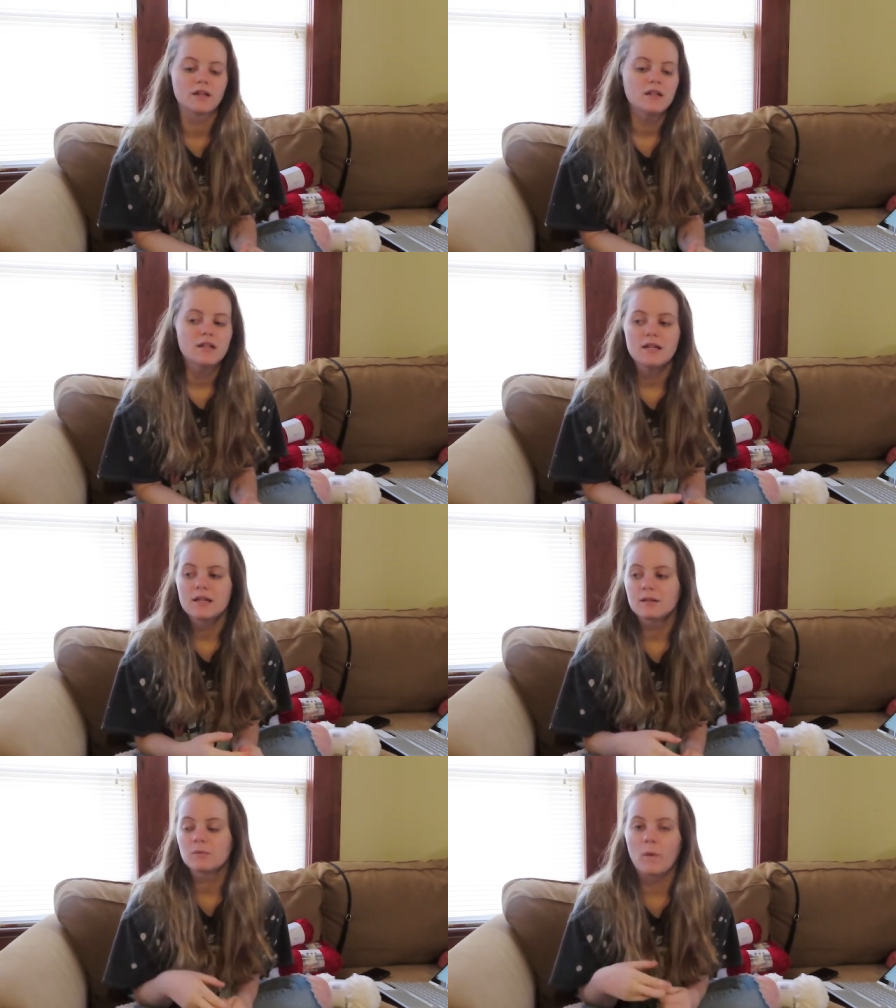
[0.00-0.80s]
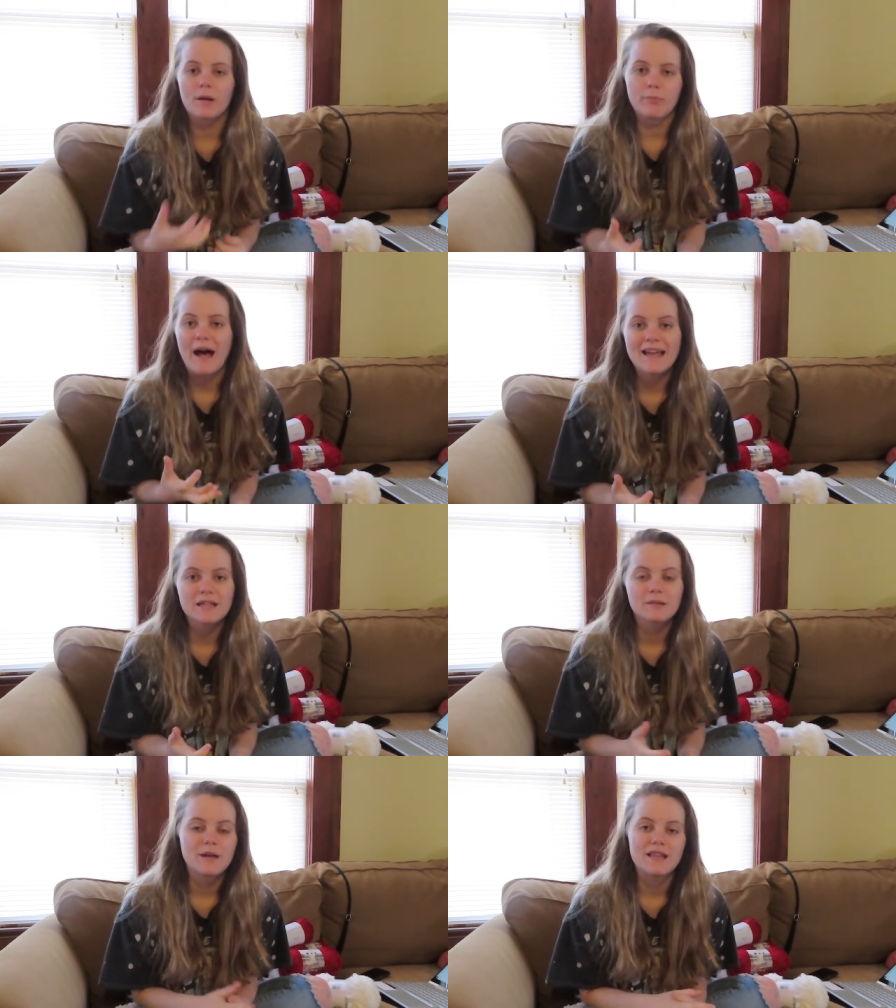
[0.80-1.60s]
to want to buy
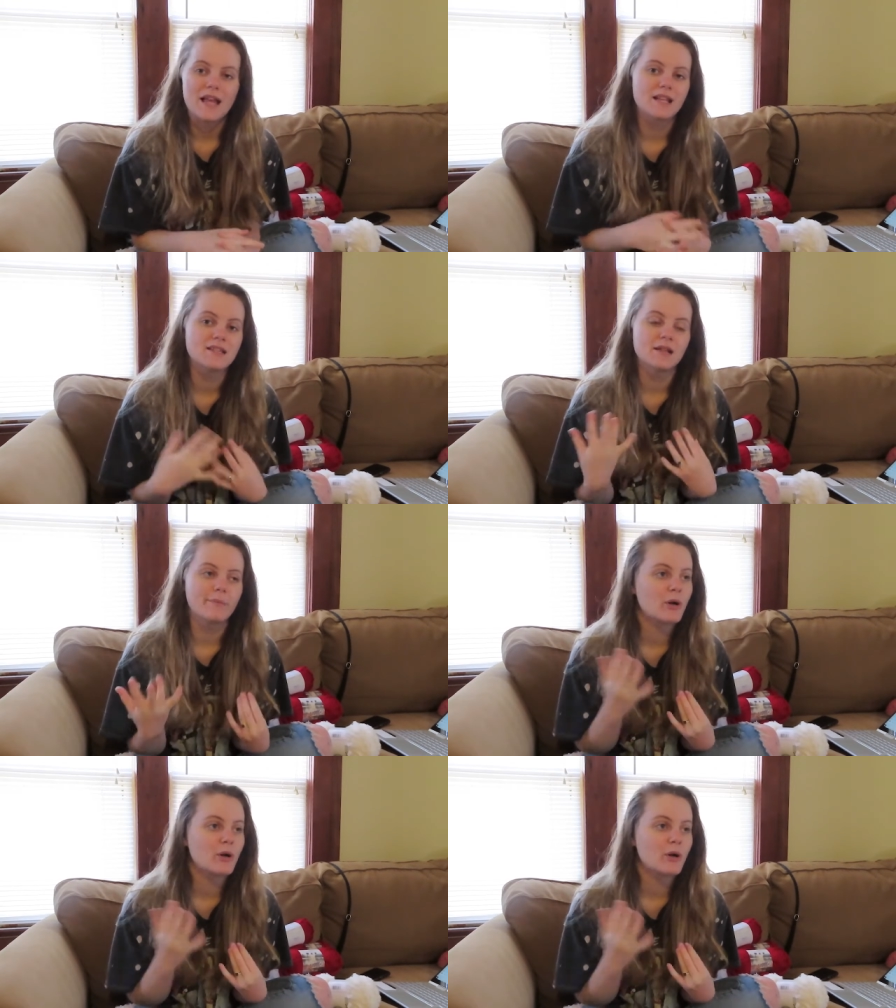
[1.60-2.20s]
them and then to